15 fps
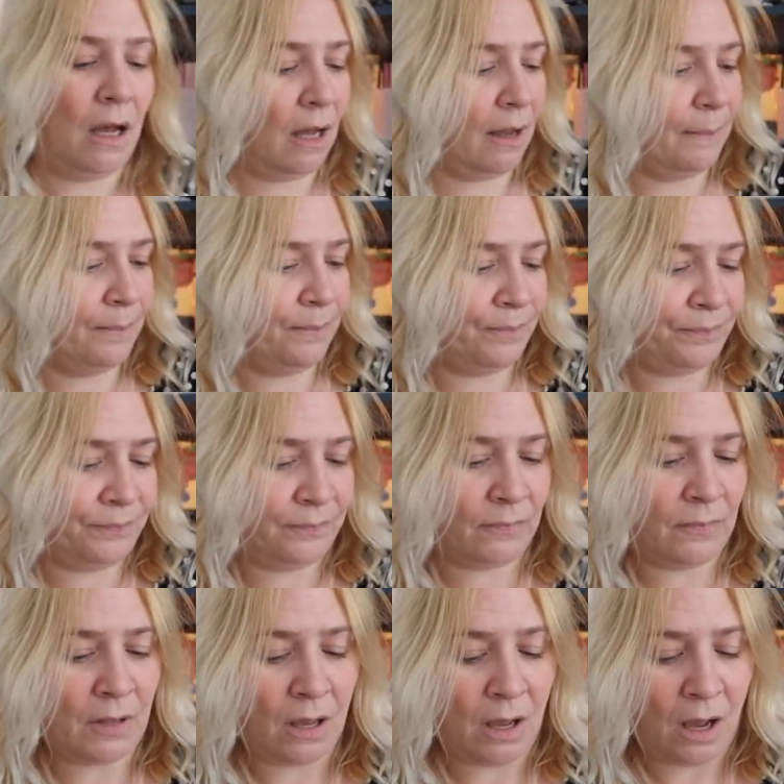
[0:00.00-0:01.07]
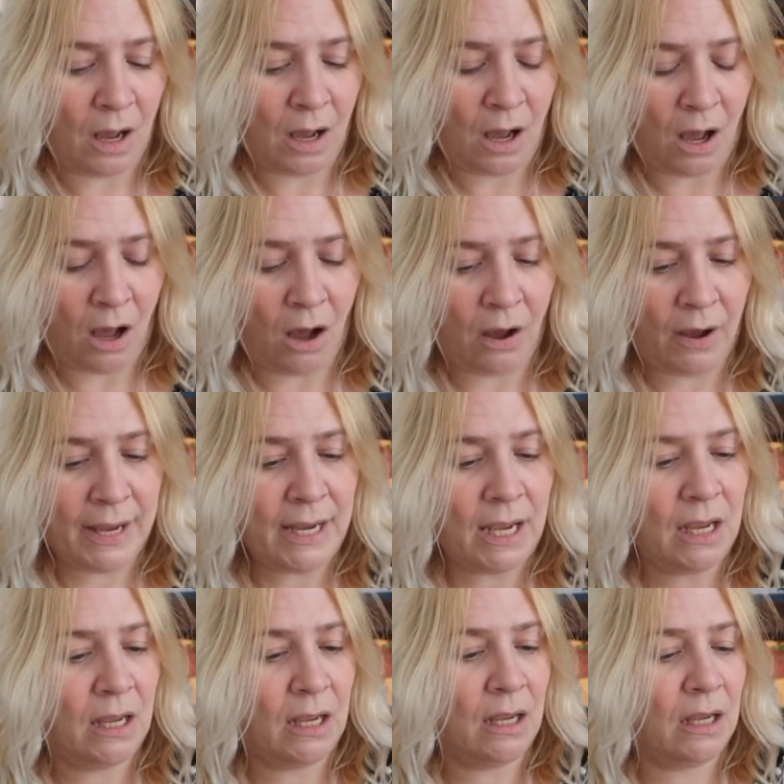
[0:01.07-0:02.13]
Um,
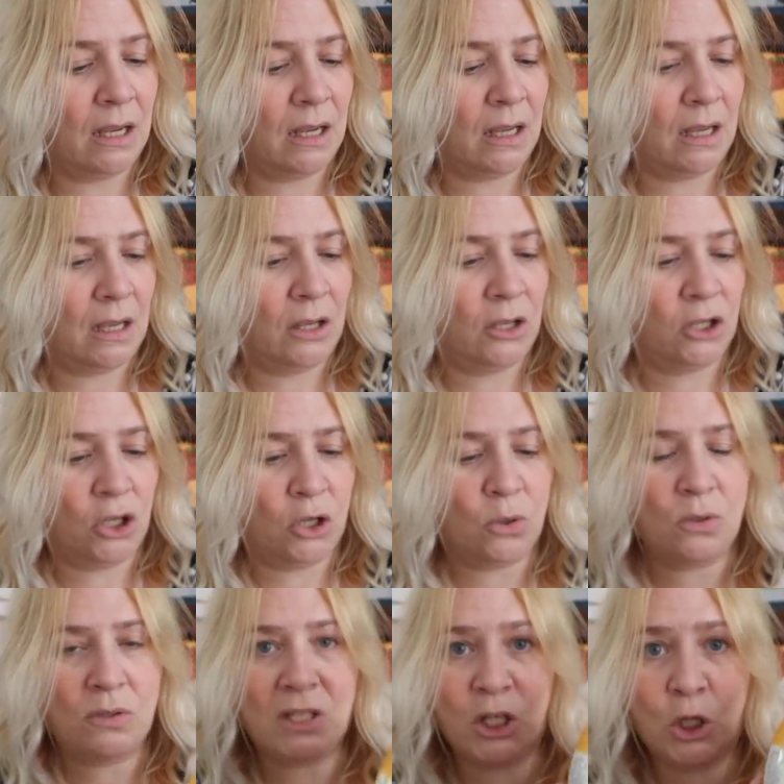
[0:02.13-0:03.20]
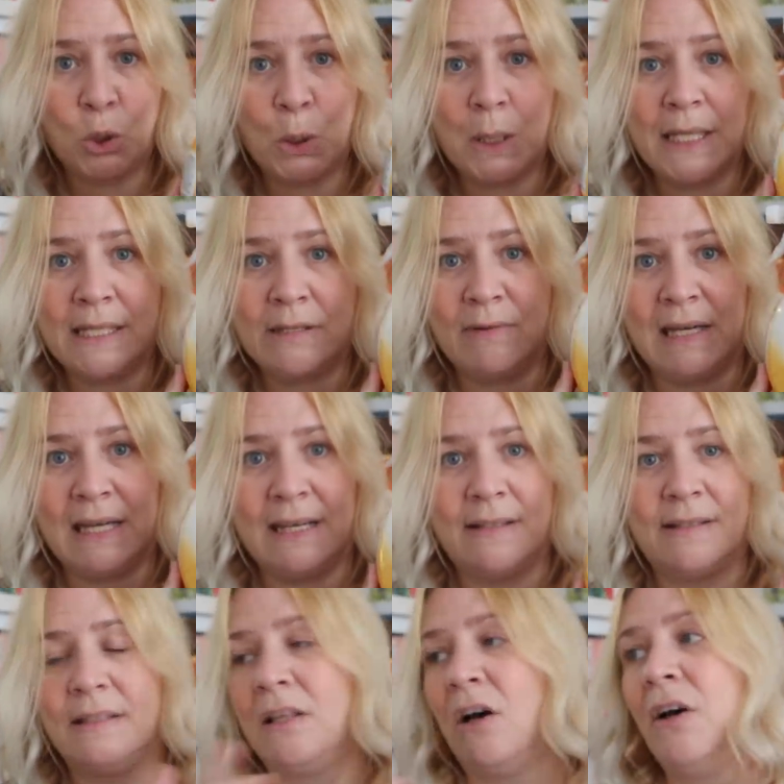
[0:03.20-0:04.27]
I used a crease
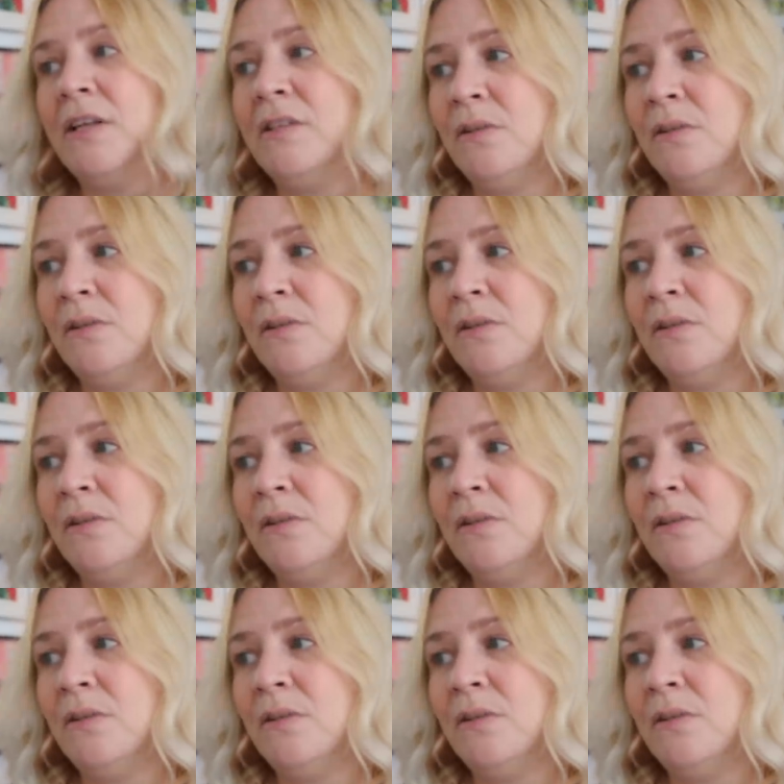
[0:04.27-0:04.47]
releaser that I